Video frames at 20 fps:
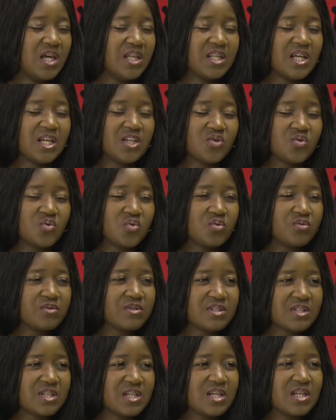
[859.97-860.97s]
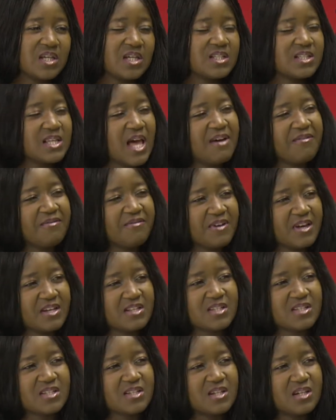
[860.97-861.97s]
and then you could see it
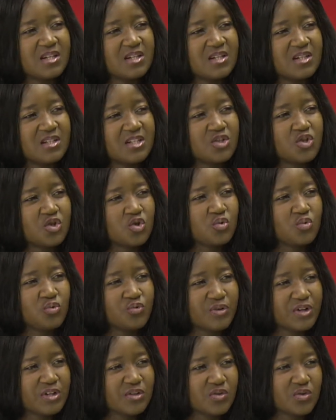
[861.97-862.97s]
affects the children.